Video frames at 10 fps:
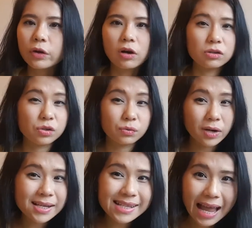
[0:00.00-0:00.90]
We got to
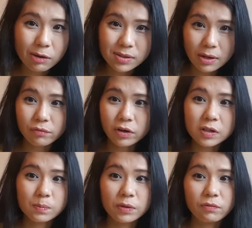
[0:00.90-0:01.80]
raise ourselves
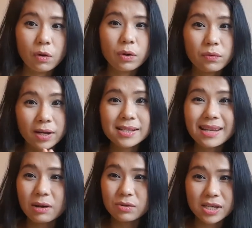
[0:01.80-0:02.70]
first before we raise
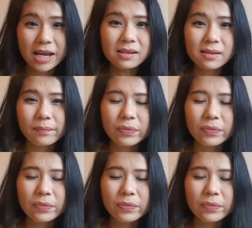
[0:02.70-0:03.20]
our child.